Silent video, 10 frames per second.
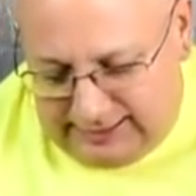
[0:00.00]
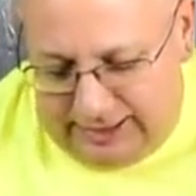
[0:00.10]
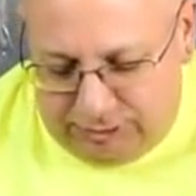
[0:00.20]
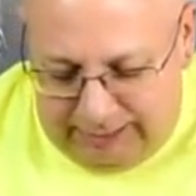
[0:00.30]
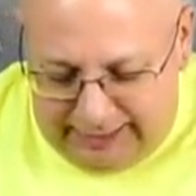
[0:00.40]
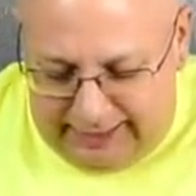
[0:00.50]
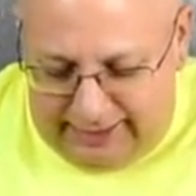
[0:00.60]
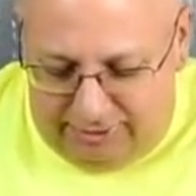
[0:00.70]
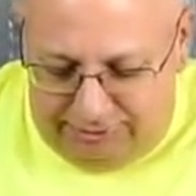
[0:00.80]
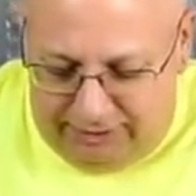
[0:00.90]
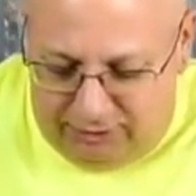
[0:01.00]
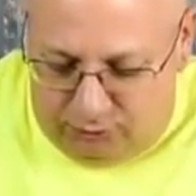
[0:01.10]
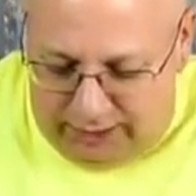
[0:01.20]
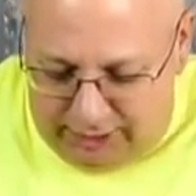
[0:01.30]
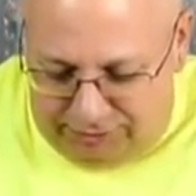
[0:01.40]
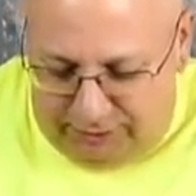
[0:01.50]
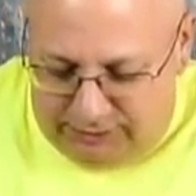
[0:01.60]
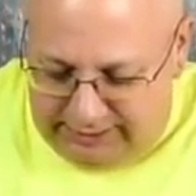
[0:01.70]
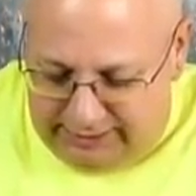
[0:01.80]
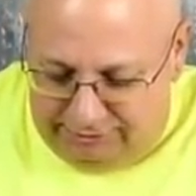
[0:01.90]
Electromagnetic interference, radio
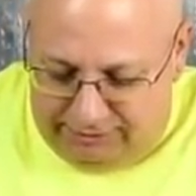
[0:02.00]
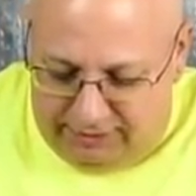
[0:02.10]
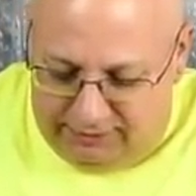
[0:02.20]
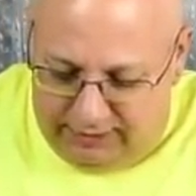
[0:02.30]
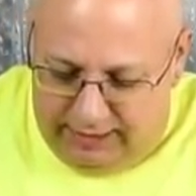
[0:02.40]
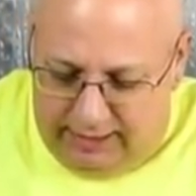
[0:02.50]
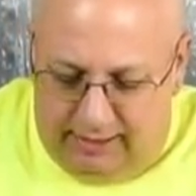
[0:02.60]
frequency interference,